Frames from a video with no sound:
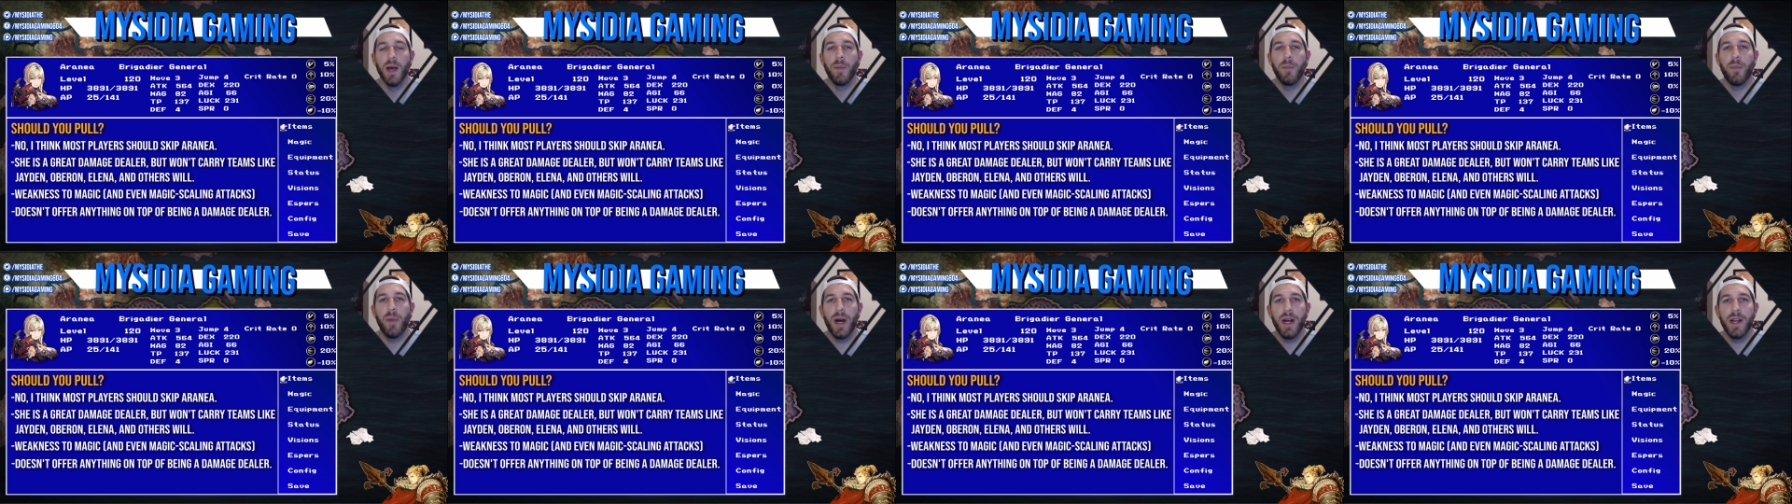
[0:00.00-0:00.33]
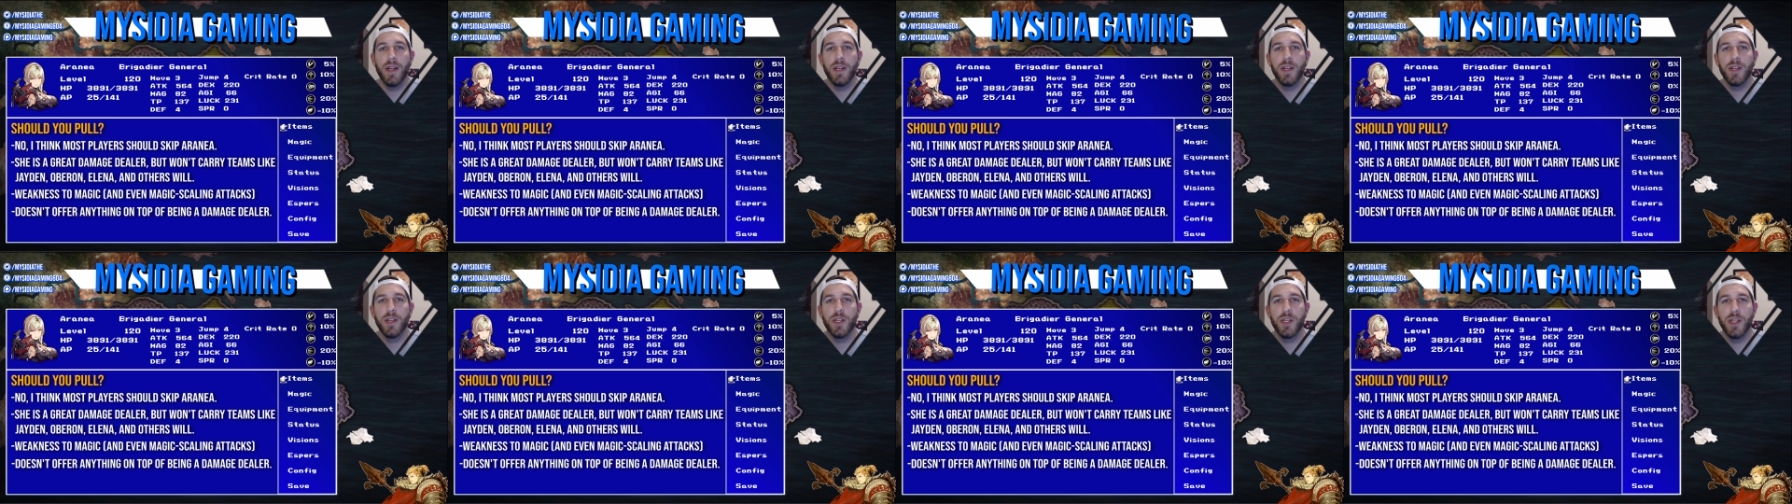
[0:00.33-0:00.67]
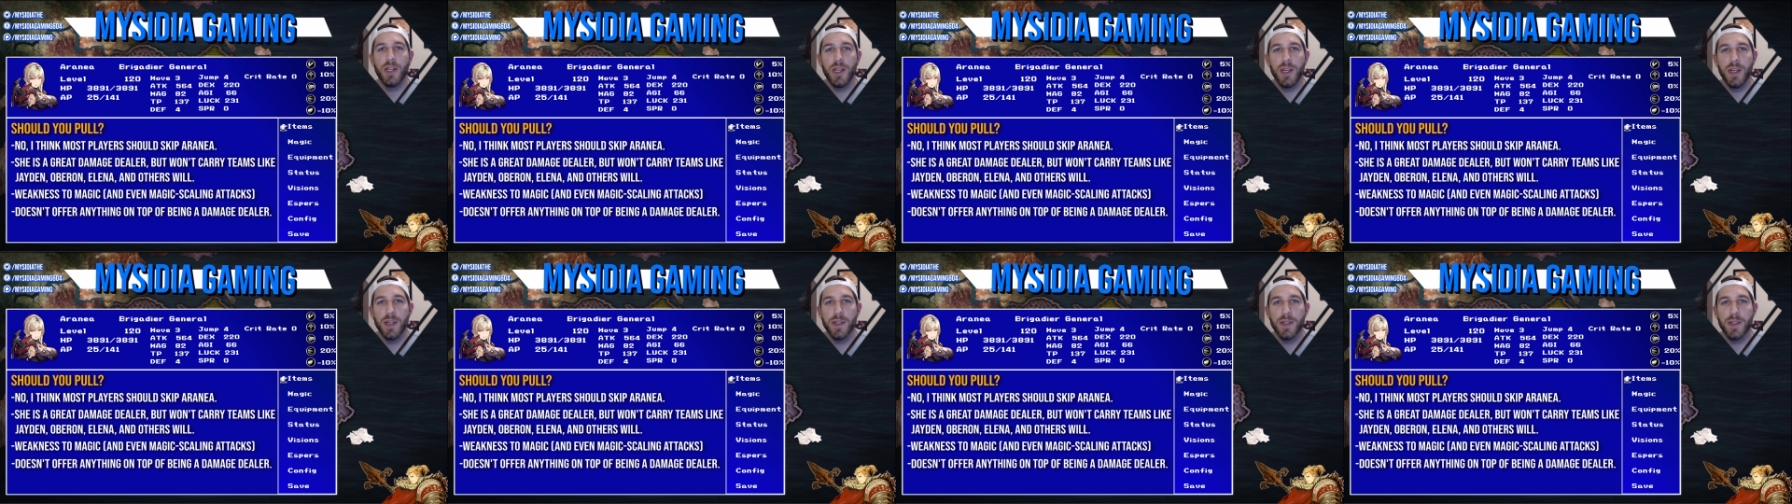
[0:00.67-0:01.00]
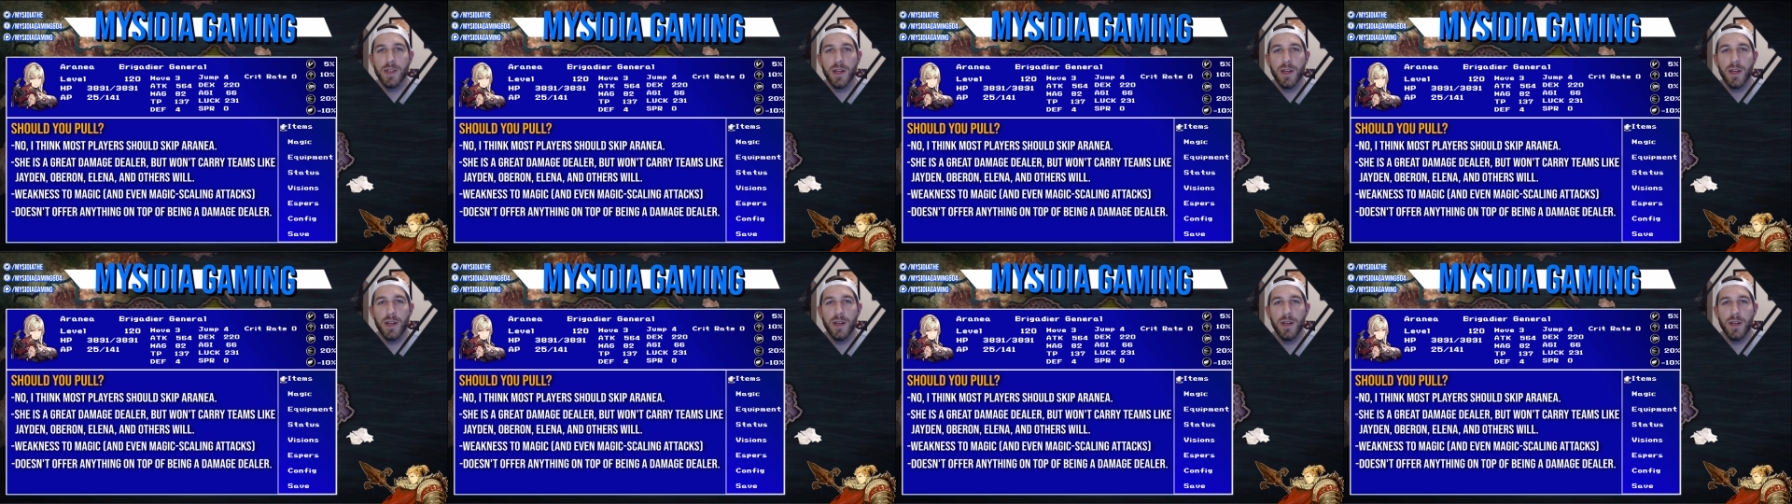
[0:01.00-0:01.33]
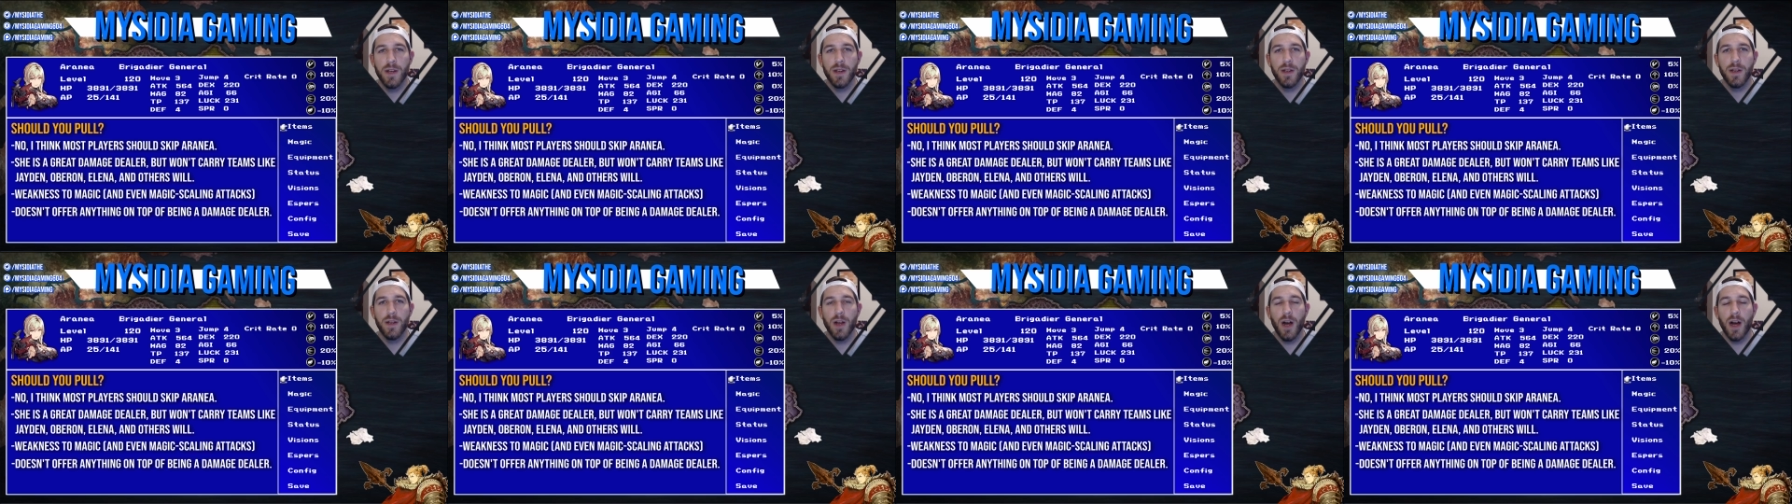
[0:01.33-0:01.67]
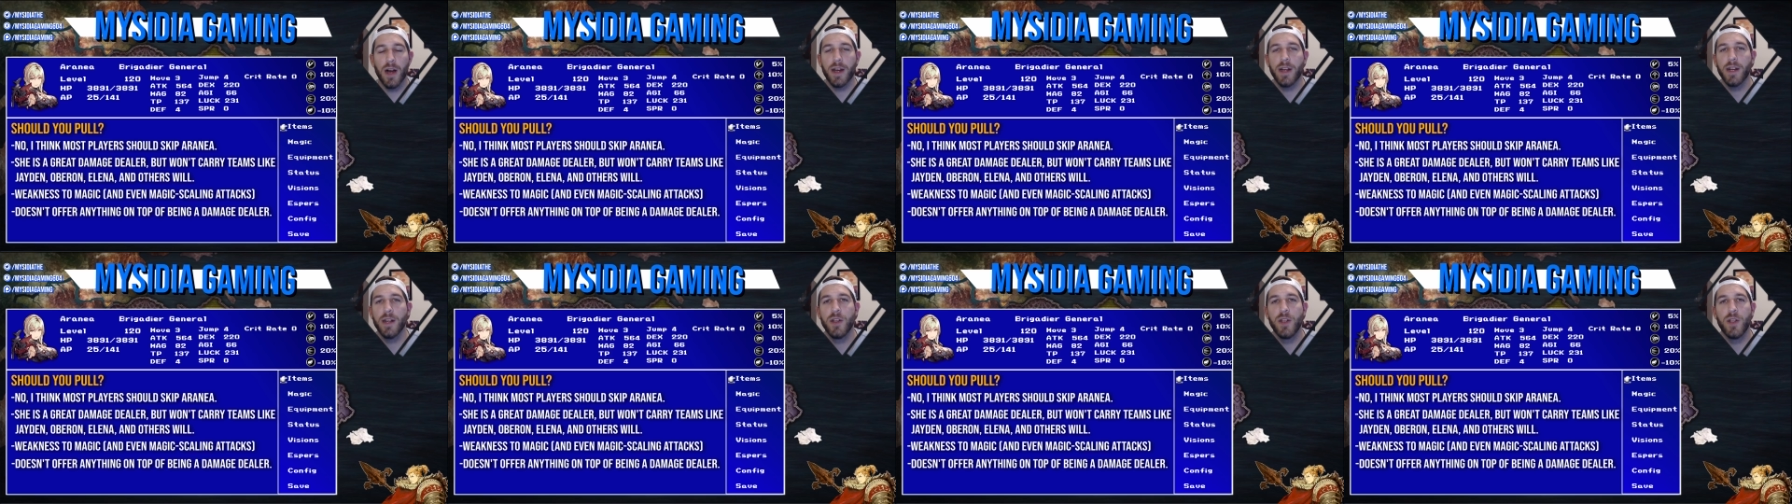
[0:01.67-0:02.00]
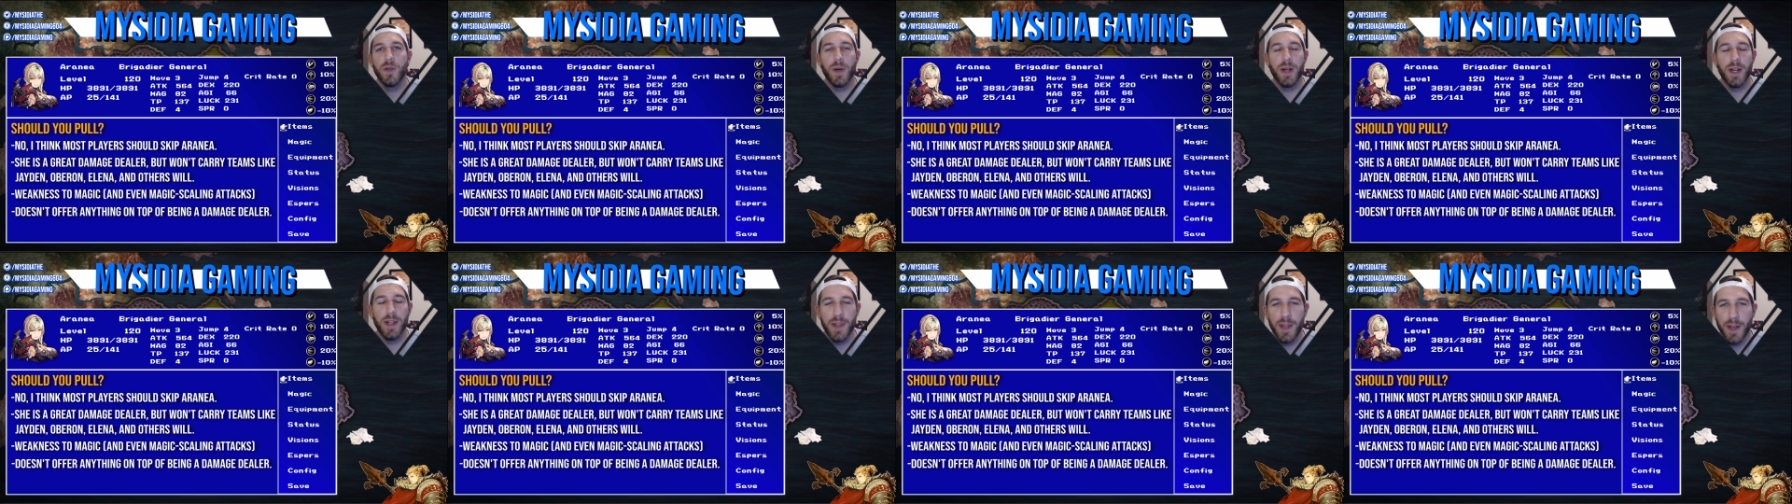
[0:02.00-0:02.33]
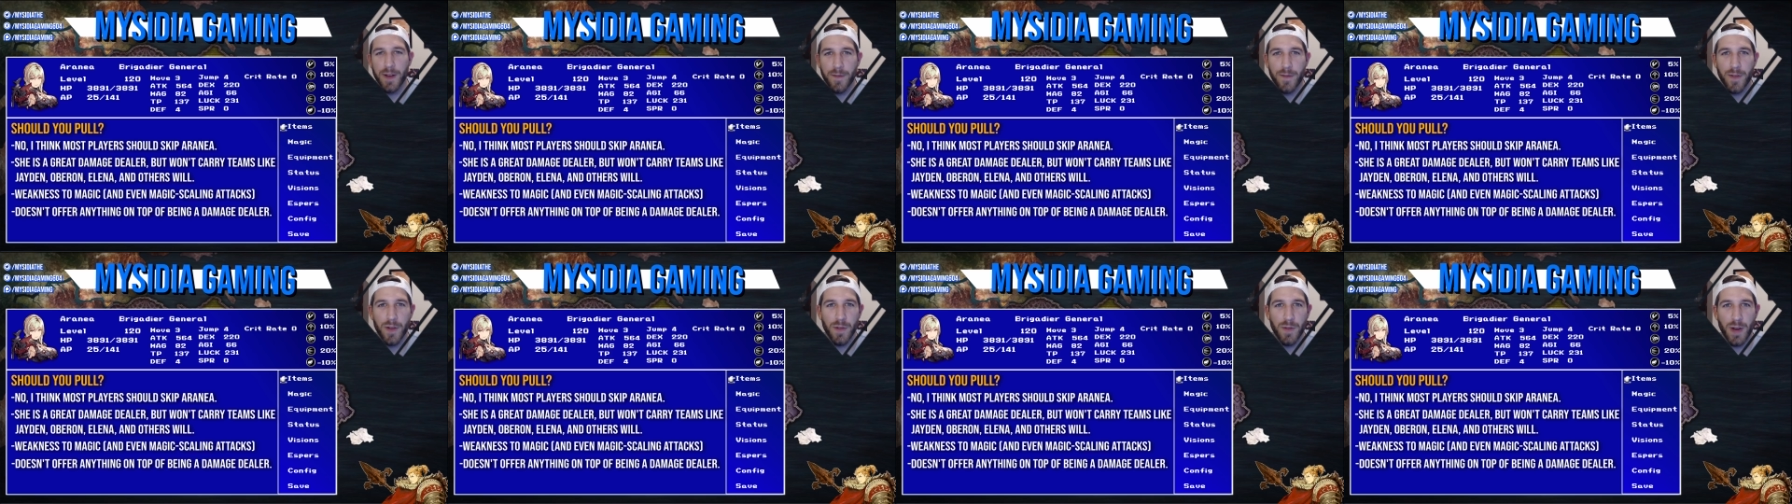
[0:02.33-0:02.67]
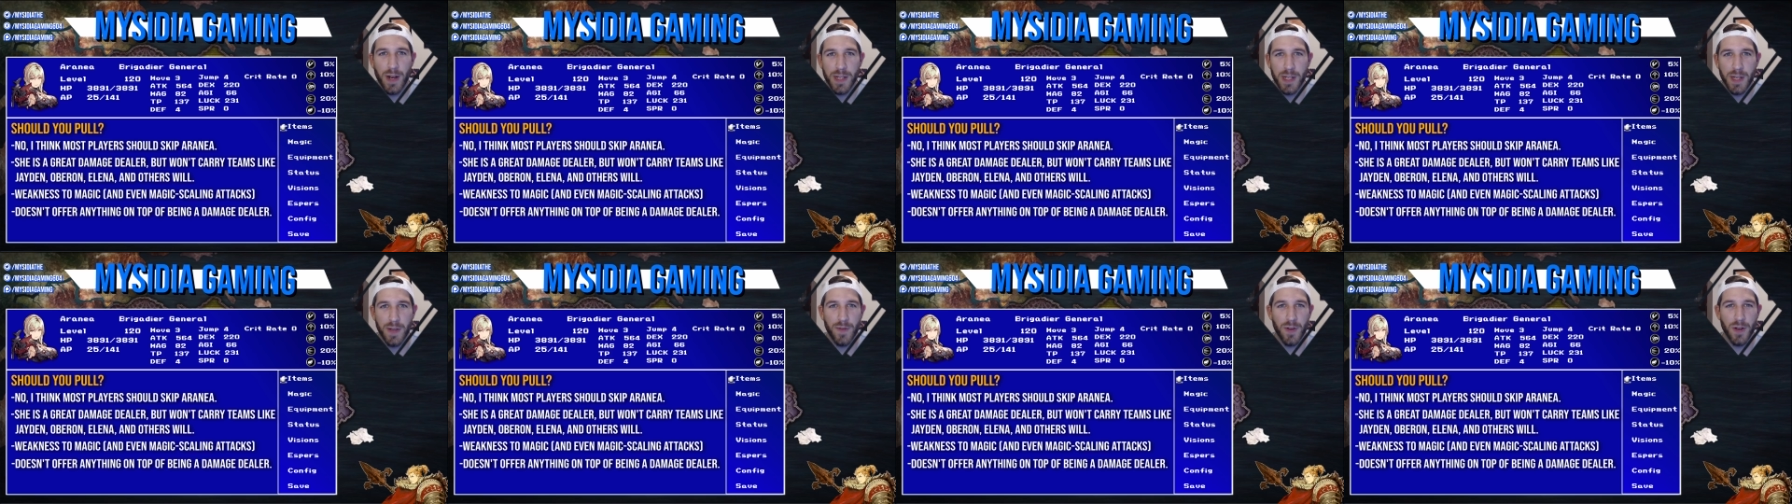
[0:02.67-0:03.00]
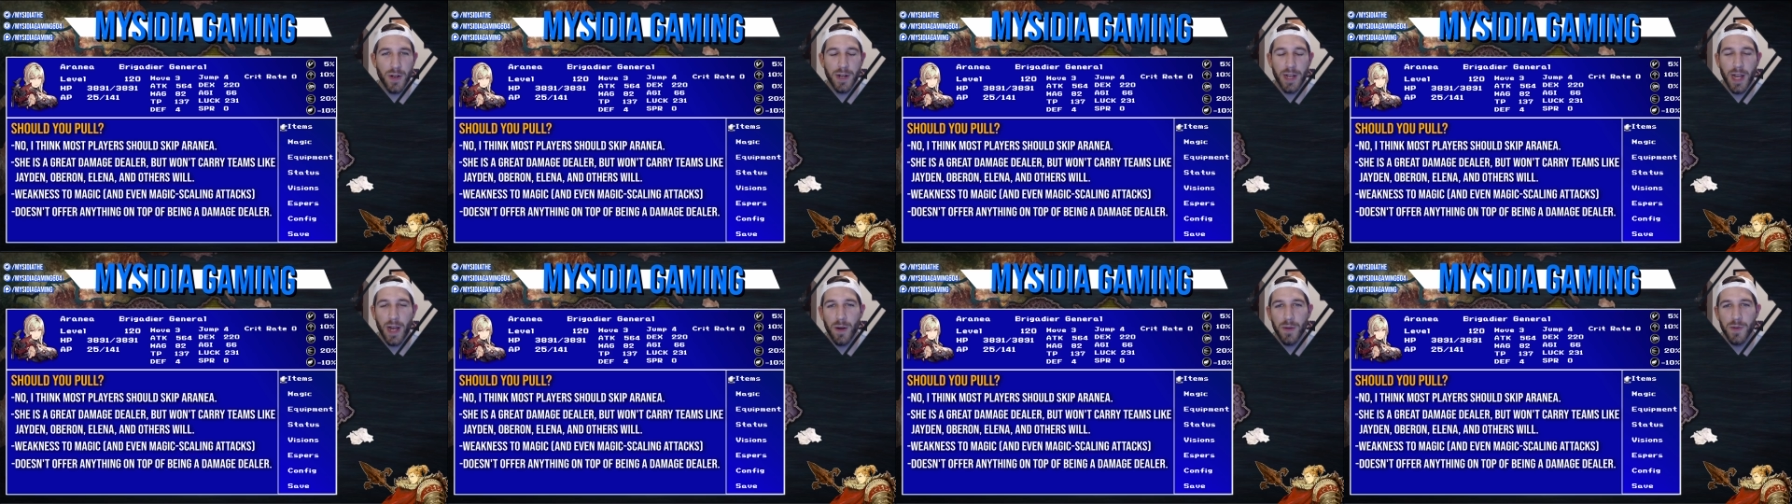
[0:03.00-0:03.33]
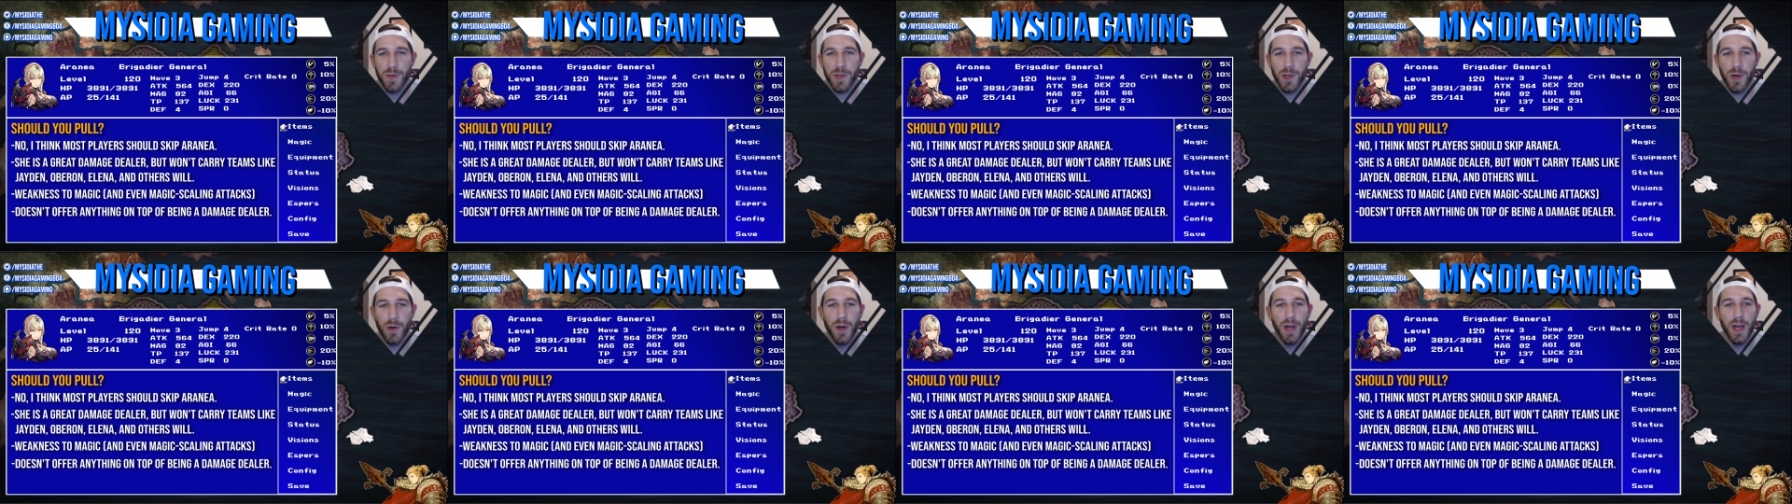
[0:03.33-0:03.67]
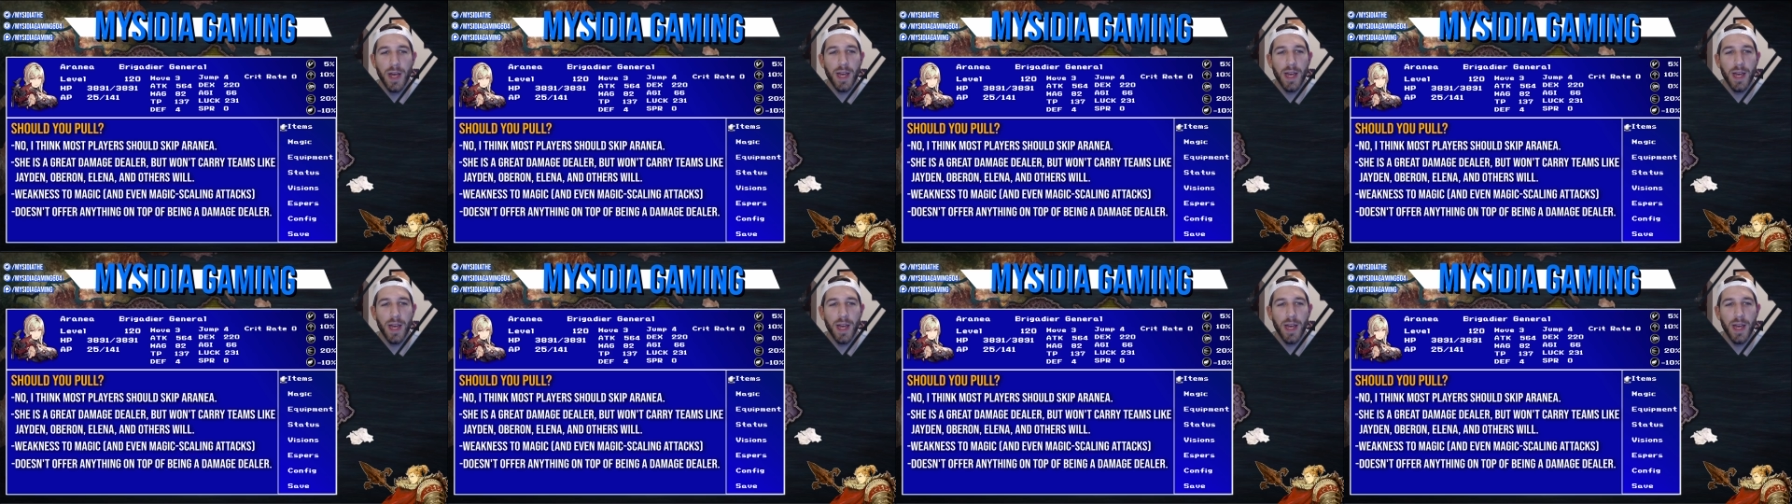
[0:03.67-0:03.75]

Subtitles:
but she's not going to do anything for the rest of your account. So